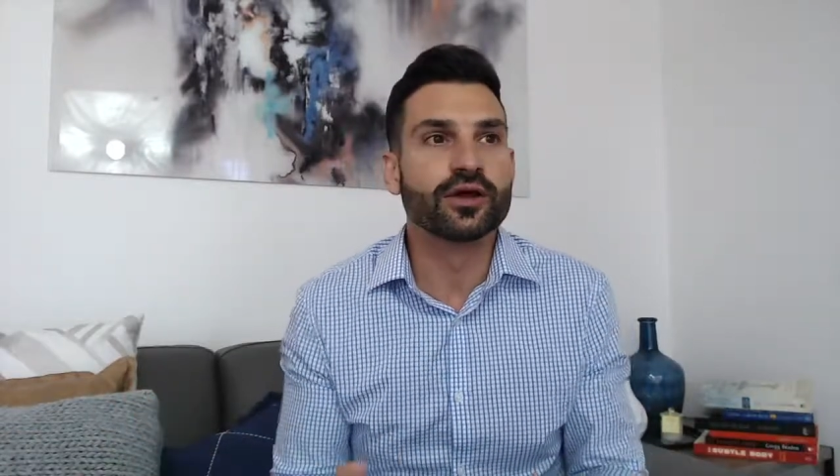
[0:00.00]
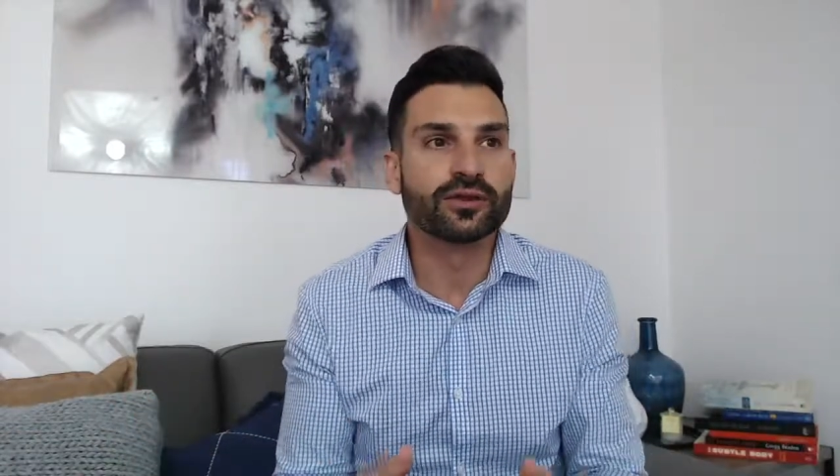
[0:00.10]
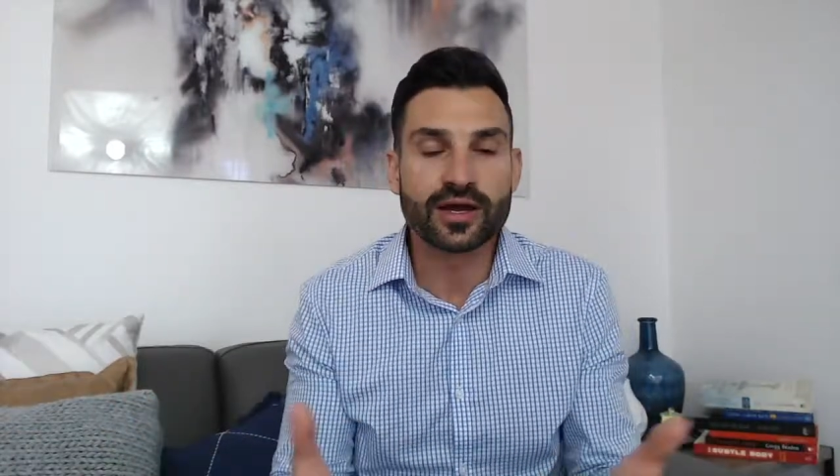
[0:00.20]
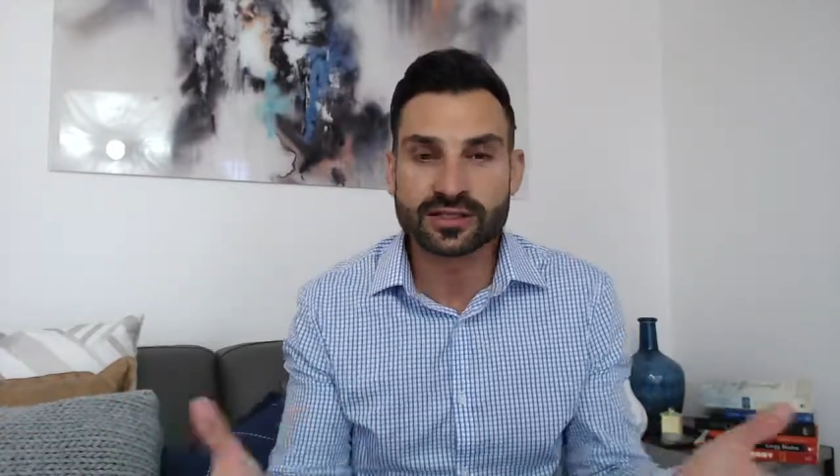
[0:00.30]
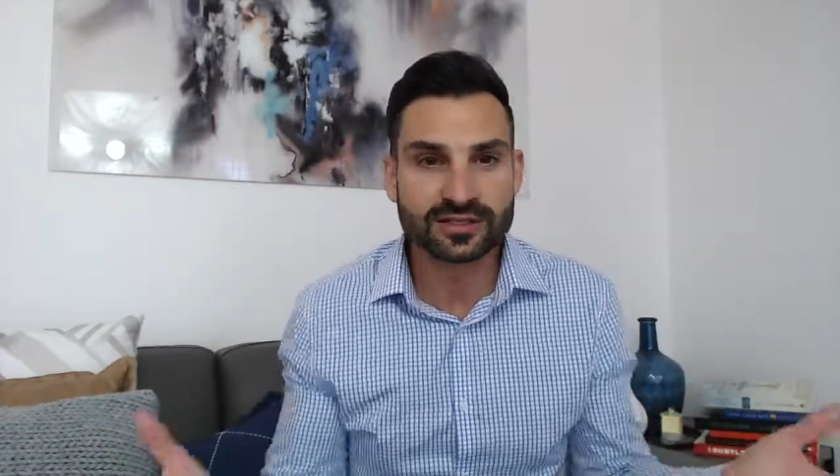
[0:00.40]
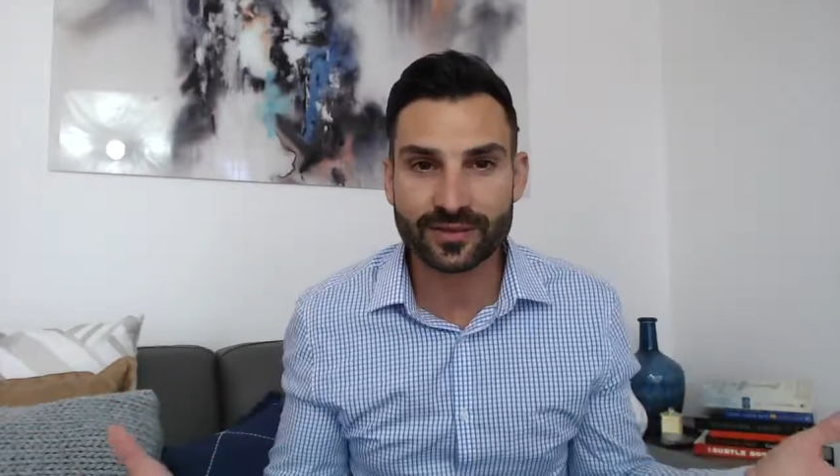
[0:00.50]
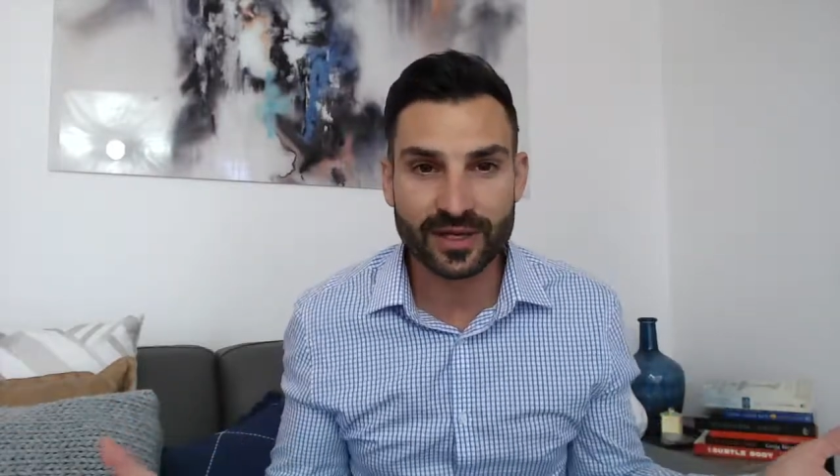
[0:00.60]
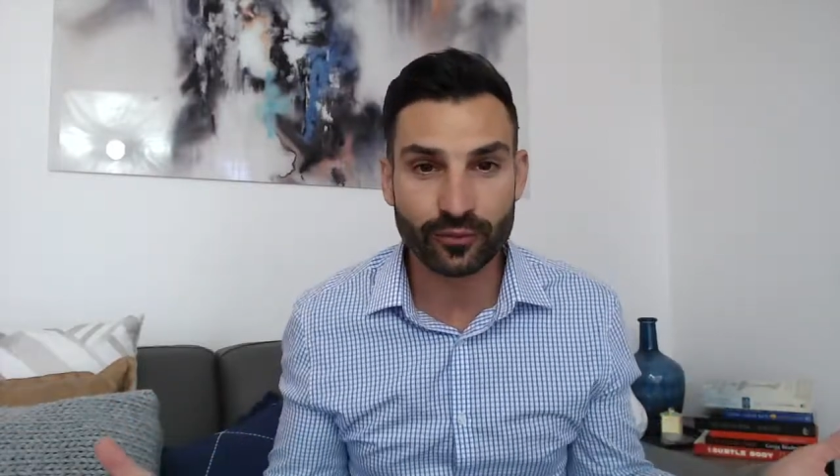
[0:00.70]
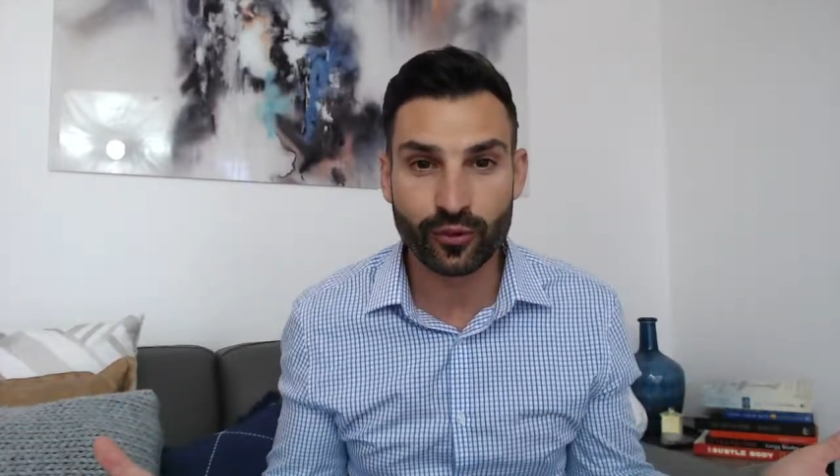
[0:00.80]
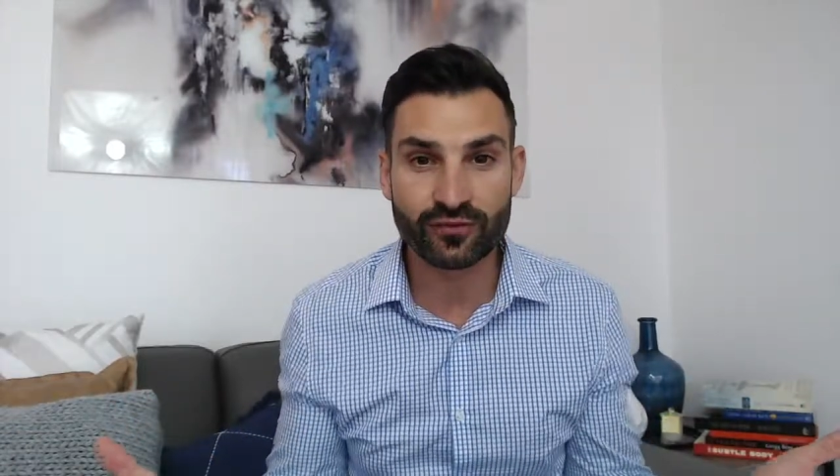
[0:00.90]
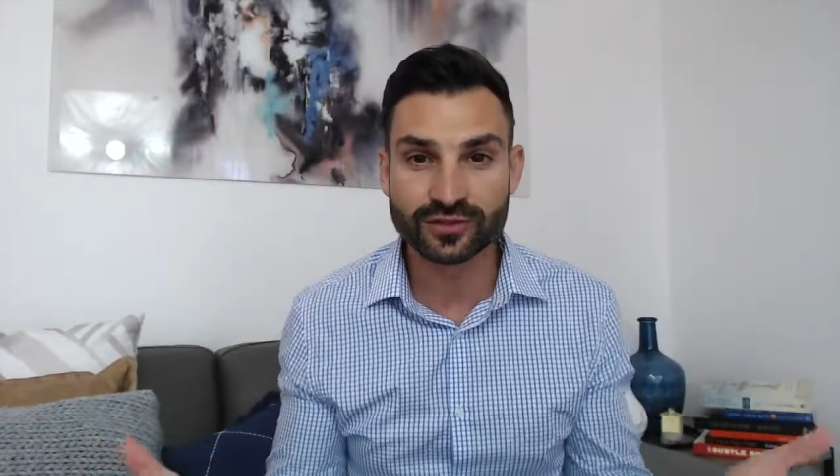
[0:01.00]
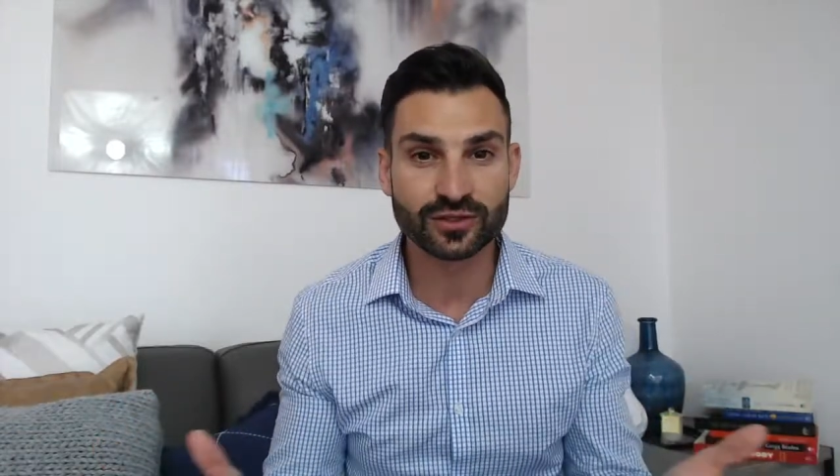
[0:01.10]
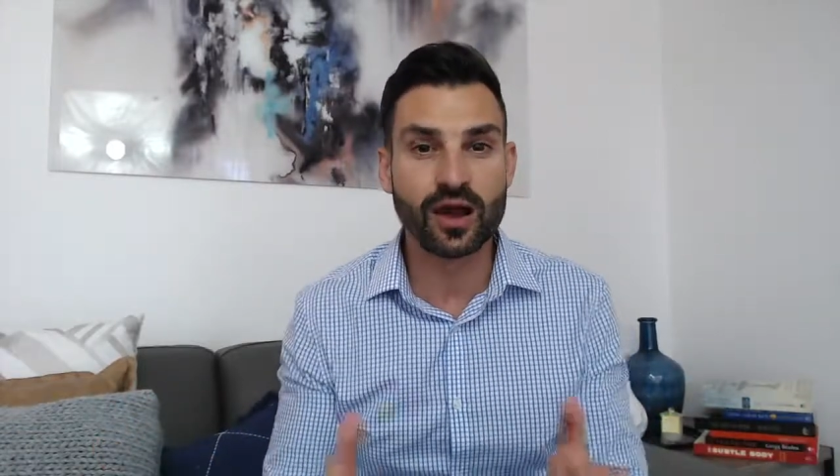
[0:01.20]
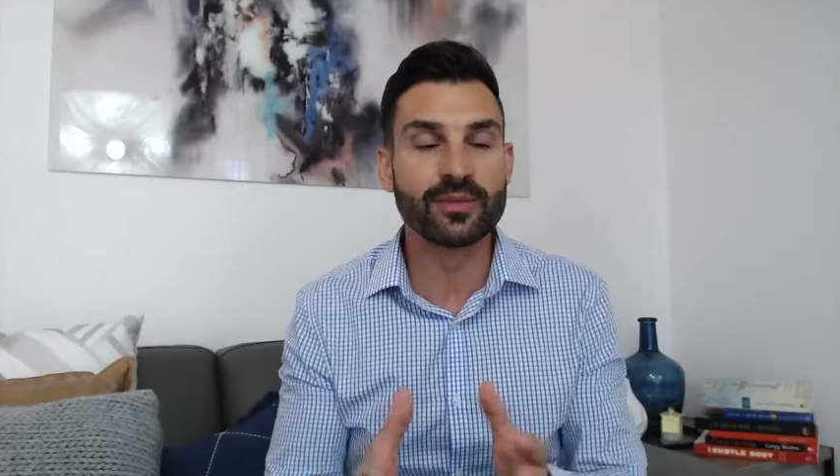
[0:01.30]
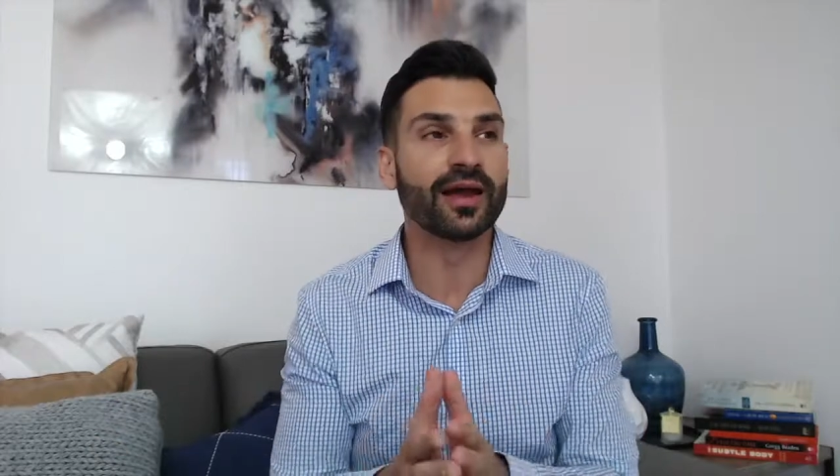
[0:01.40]
thousands of people over
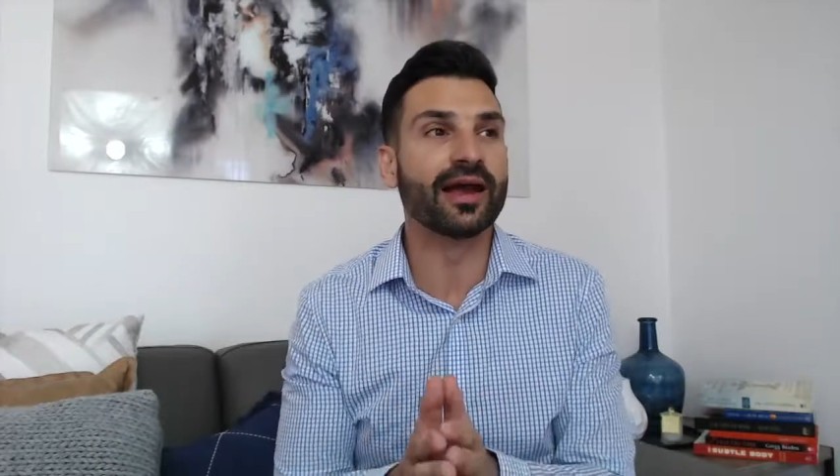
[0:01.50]
time,